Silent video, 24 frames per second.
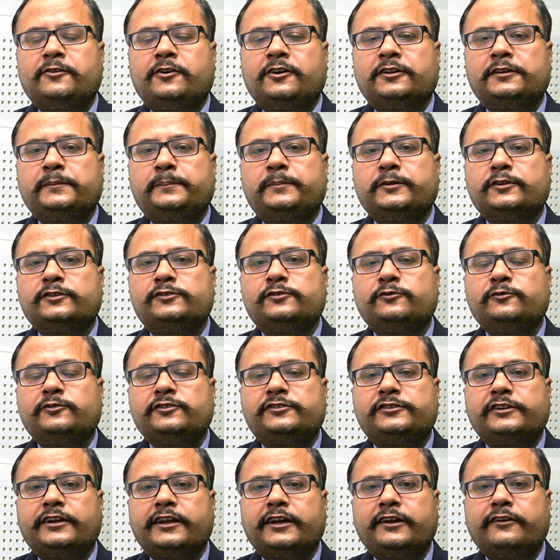or the person who is
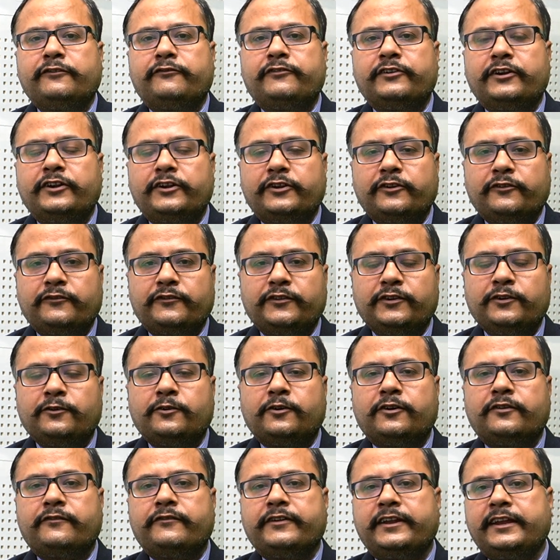sitting in front of you
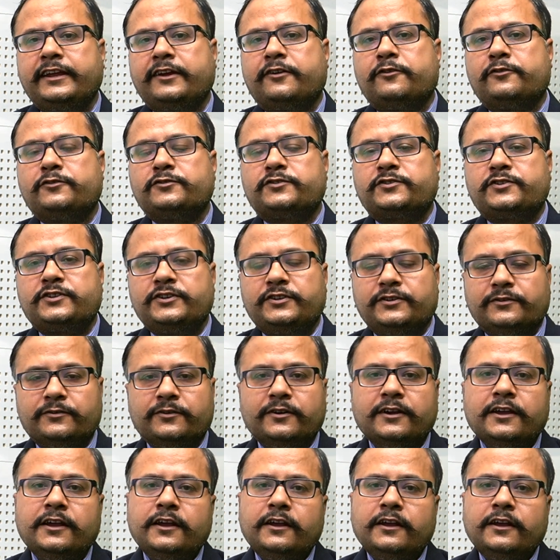or very close to you,